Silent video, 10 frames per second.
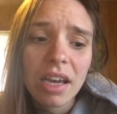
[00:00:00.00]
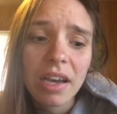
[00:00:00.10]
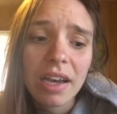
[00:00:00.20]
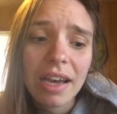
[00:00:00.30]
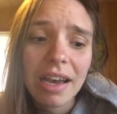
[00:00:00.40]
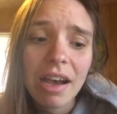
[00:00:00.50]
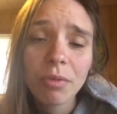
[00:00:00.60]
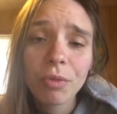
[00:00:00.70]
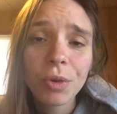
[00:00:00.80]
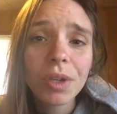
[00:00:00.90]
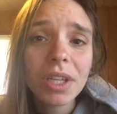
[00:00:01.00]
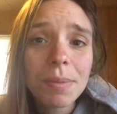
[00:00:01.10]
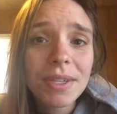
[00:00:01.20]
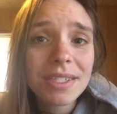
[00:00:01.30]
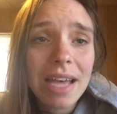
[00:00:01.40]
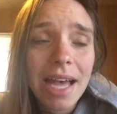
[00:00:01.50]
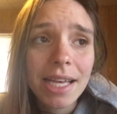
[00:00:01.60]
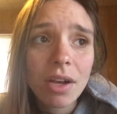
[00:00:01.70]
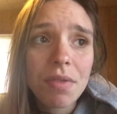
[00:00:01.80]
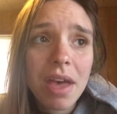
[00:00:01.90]
I've really been
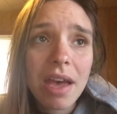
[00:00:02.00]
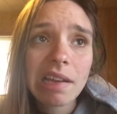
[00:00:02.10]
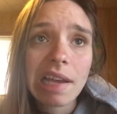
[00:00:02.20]
slacking on that.